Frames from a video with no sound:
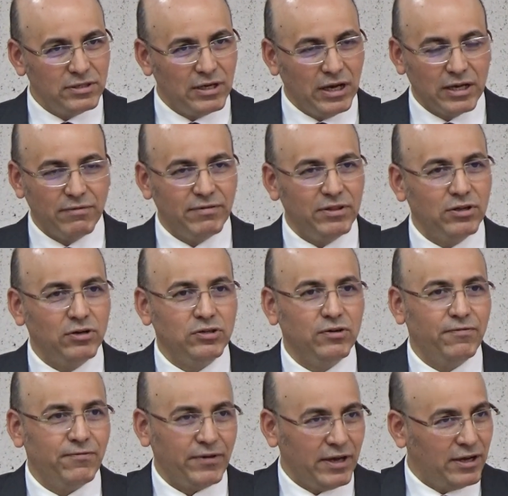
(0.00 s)
And even though you
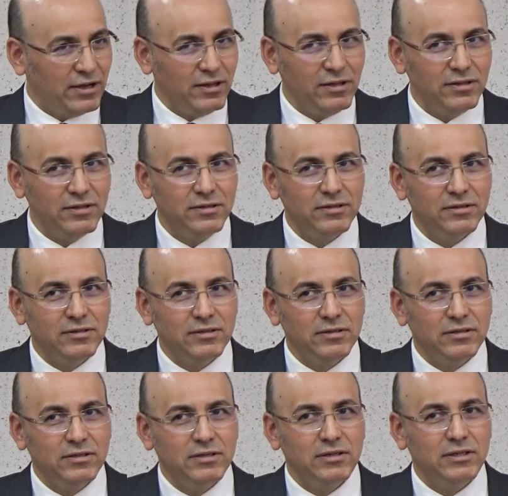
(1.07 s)
fail,
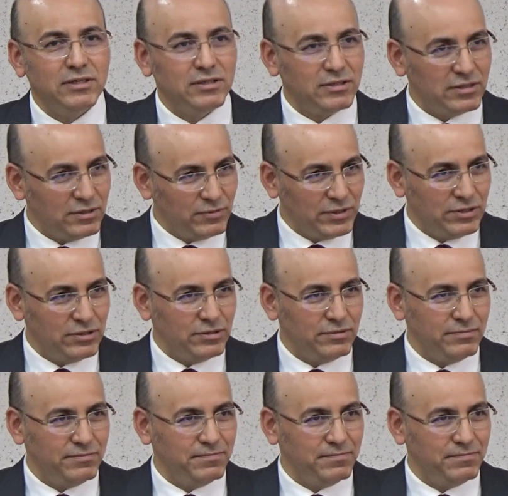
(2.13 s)
He's still with you.